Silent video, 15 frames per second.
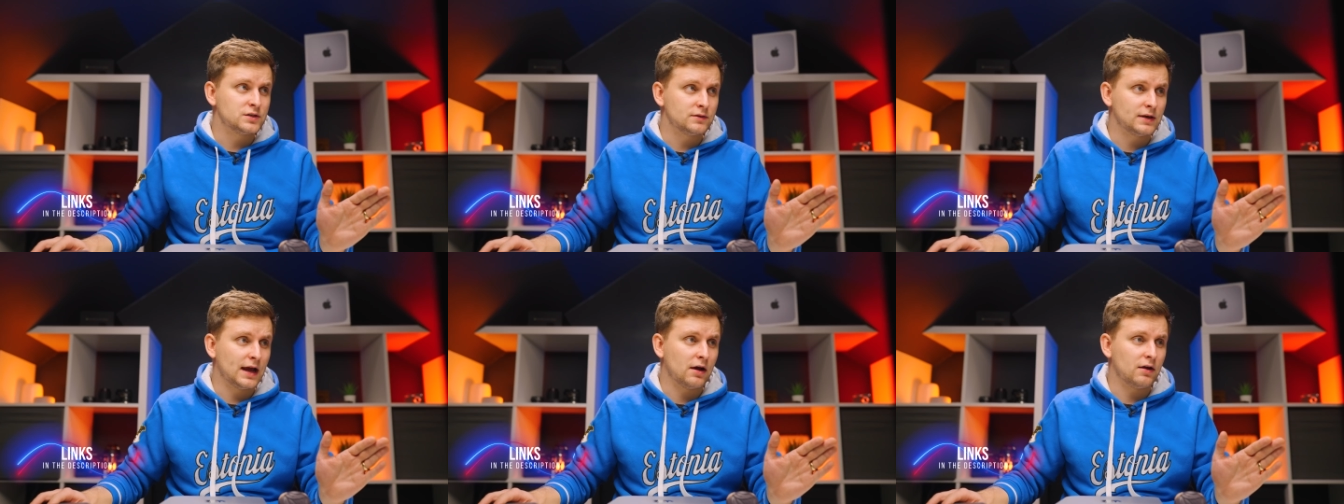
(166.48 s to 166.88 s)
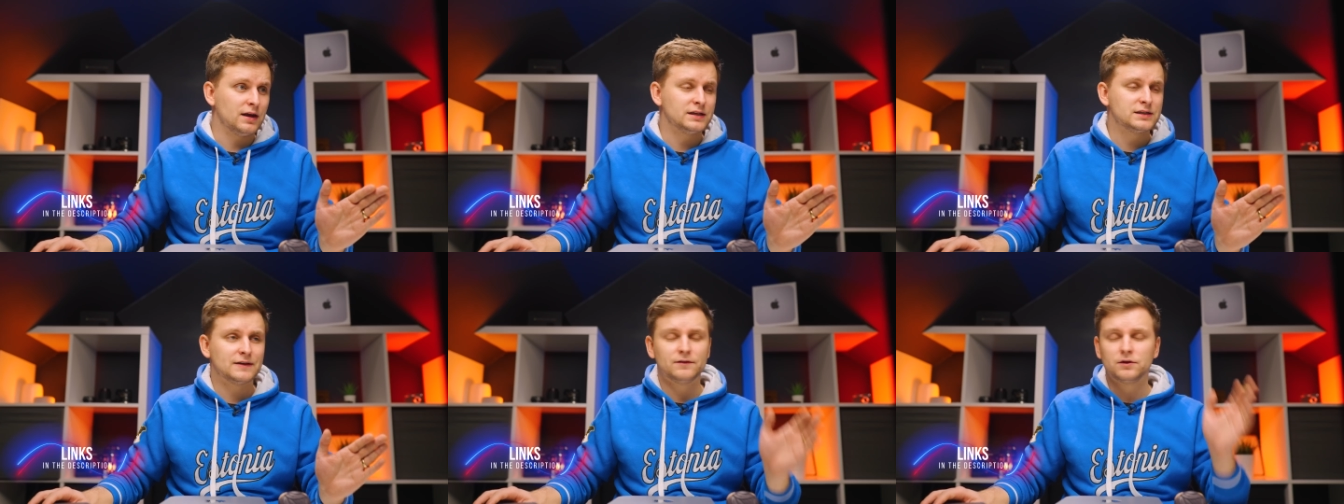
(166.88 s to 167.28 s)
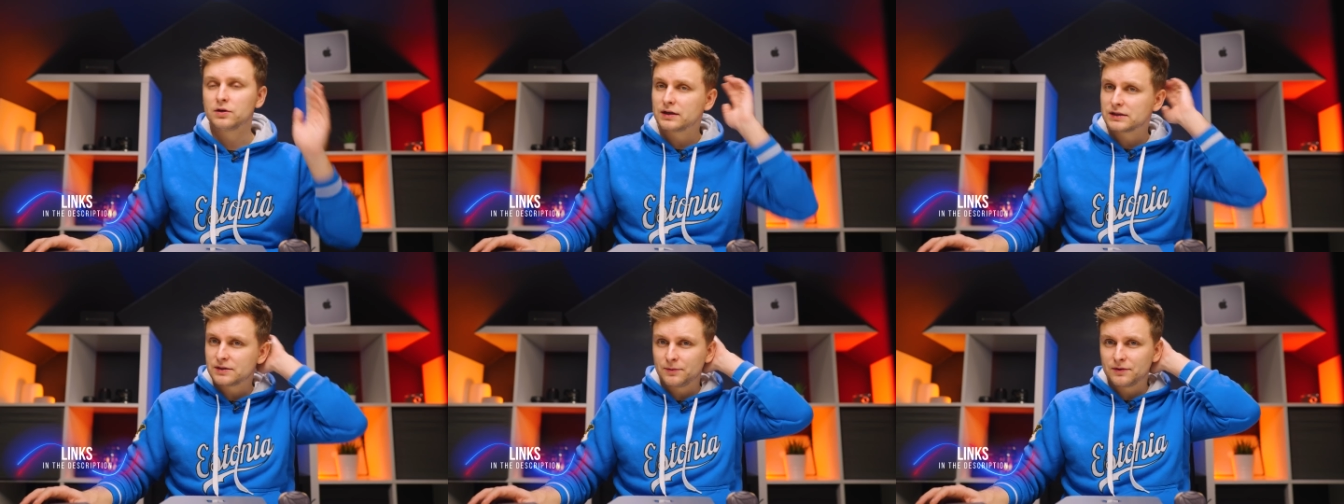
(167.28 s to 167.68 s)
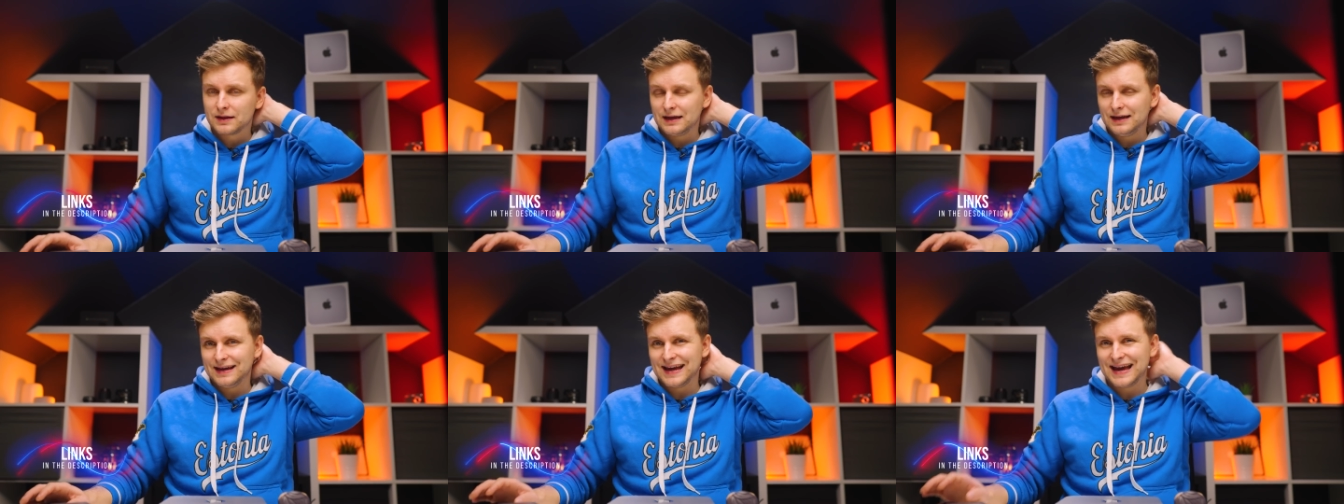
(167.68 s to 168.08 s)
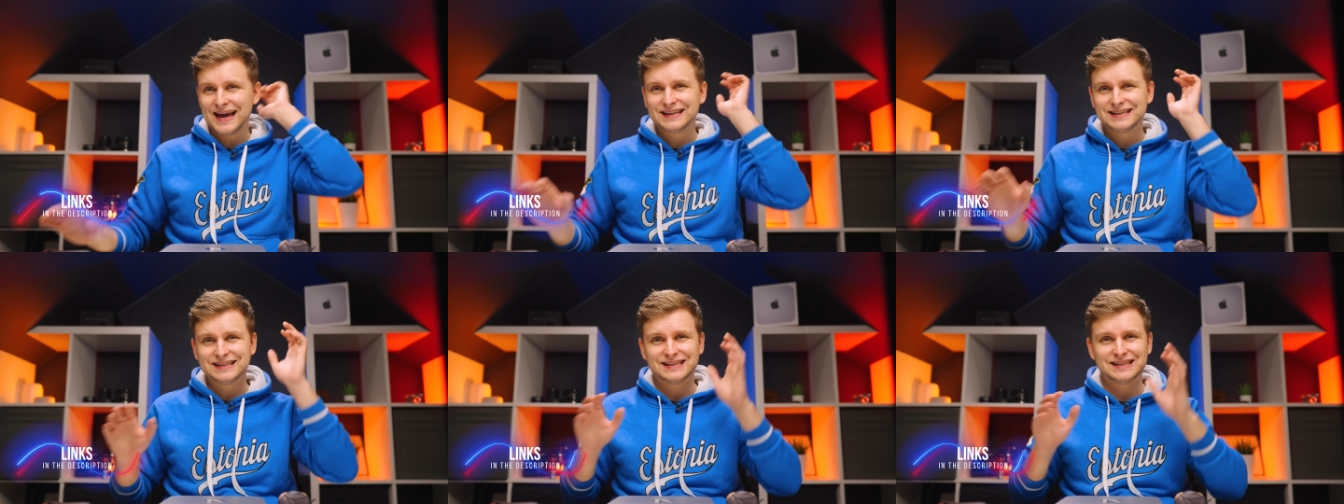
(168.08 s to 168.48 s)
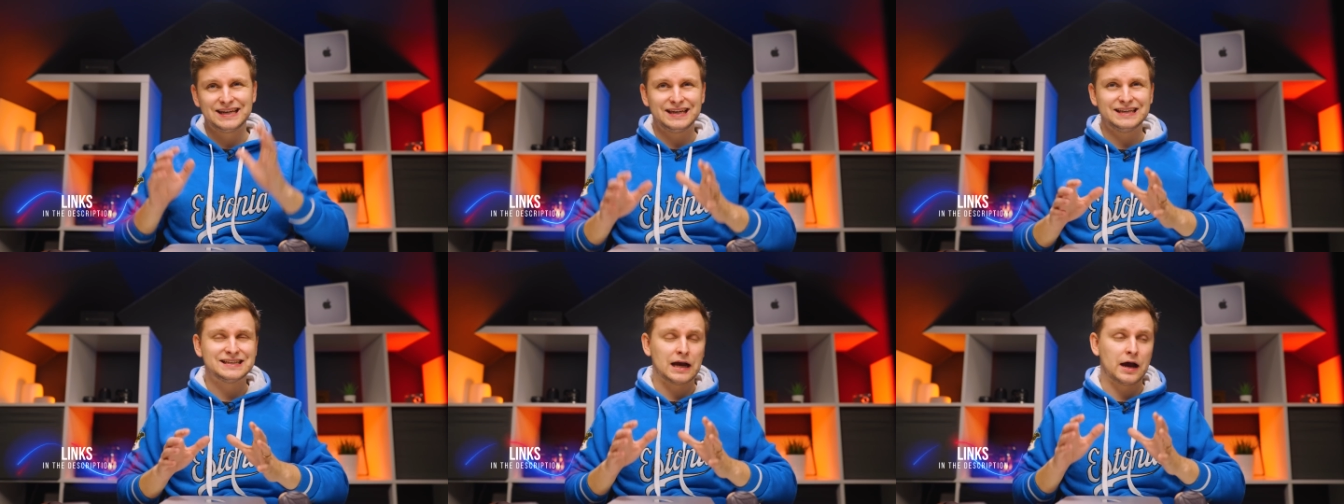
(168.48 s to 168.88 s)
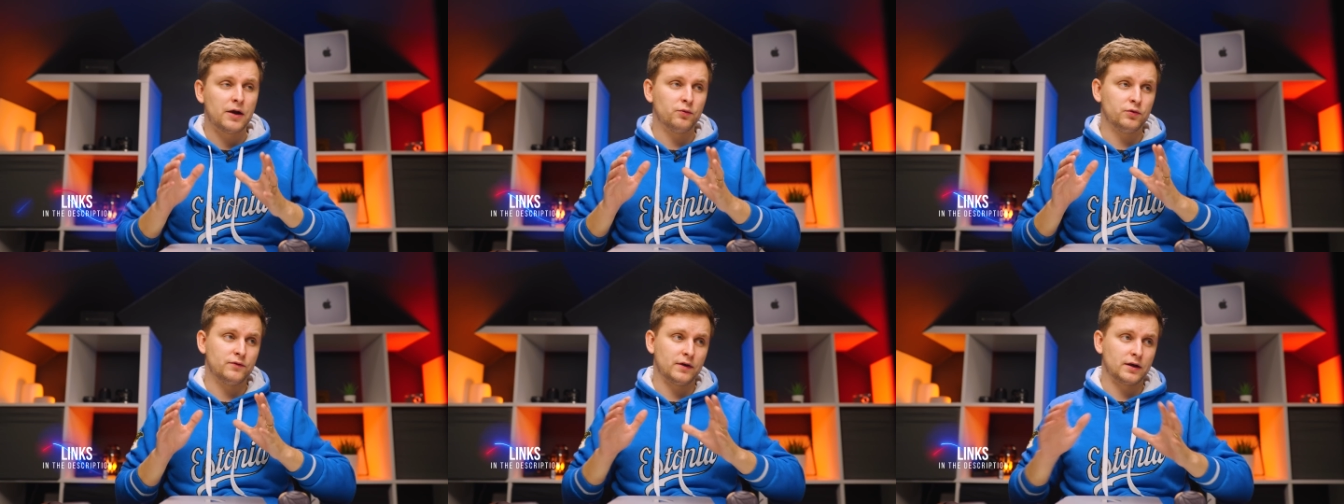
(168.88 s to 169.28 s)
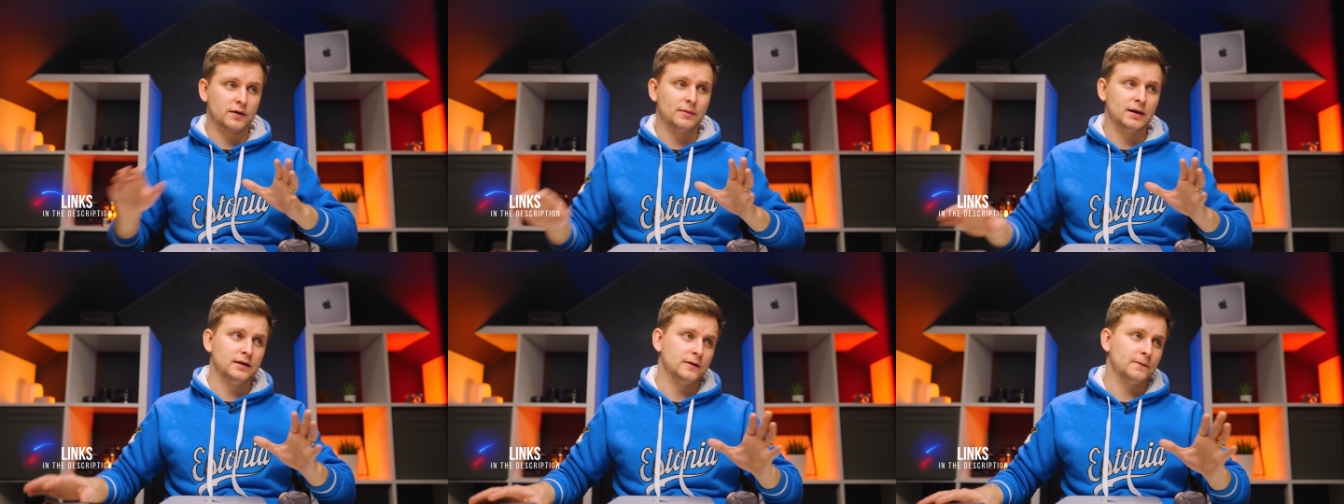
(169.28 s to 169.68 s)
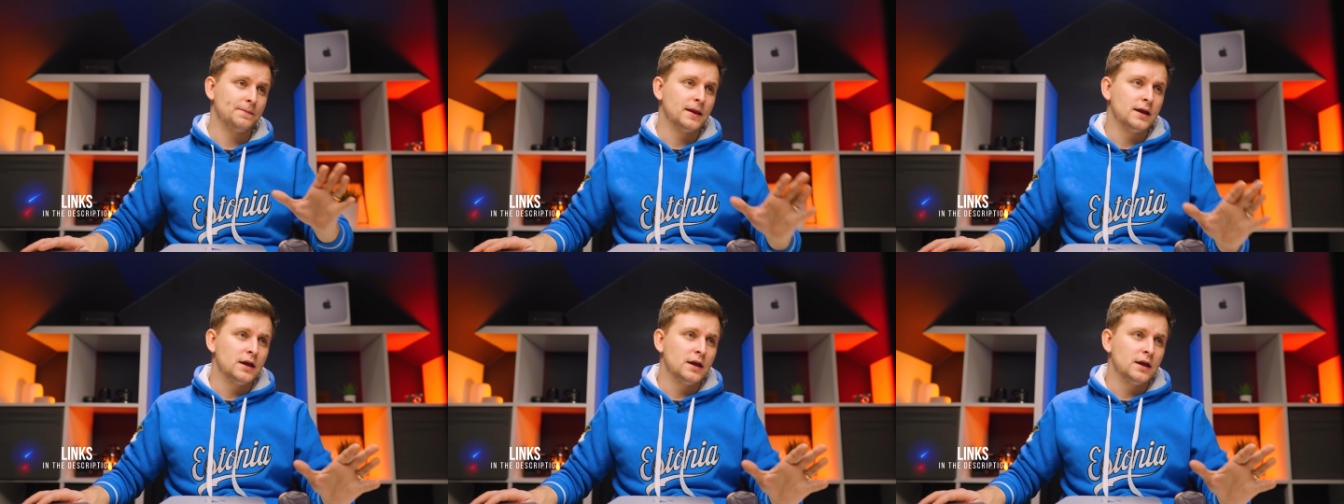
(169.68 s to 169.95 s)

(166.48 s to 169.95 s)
So now let's have a look at some of the SSDs I would recommend.